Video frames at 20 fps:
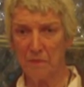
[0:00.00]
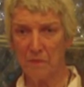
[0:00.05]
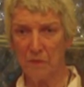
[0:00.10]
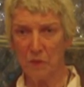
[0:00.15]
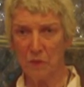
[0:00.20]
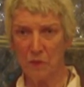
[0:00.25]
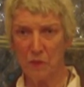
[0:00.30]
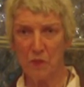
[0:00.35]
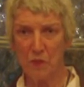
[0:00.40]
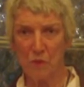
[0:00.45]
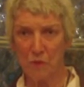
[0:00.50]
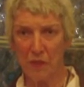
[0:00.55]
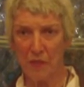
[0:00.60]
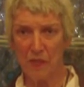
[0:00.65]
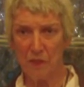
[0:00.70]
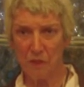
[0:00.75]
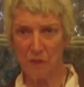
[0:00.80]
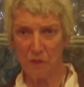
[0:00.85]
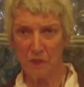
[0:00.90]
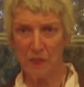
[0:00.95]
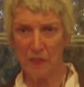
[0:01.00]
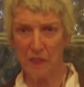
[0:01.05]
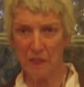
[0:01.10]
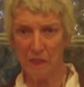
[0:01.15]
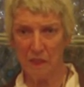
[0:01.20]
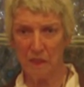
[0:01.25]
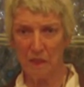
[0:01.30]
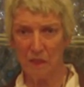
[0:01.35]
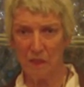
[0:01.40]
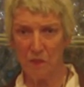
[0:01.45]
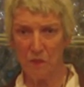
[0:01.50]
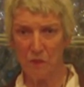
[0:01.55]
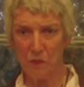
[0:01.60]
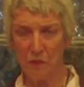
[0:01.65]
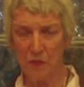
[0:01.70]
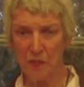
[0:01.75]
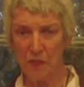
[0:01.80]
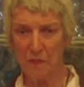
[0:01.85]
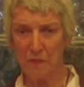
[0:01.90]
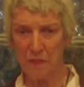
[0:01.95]
you're surrendering to
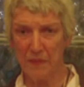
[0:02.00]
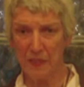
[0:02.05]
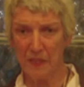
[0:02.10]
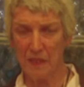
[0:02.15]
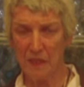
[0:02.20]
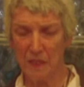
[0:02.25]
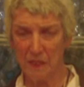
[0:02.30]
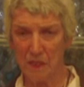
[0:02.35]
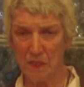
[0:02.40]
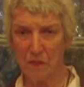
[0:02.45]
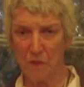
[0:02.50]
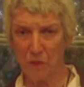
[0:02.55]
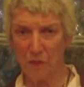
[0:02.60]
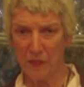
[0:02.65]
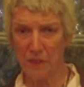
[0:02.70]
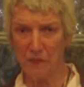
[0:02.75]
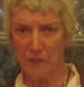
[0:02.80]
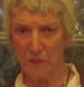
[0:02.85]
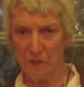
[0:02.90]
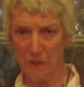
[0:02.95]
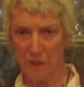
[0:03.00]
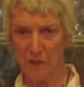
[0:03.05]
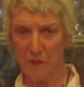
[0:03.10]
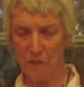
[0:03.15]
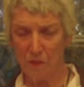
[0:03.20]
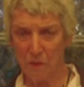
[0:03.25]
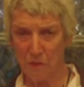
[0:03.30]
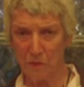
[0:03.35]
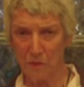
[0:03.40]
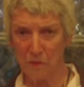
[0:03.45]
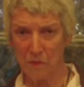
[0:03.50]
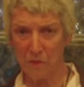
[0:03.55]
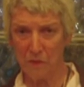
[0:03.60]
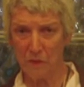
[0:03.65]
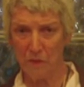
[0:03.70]
something that's greater than you.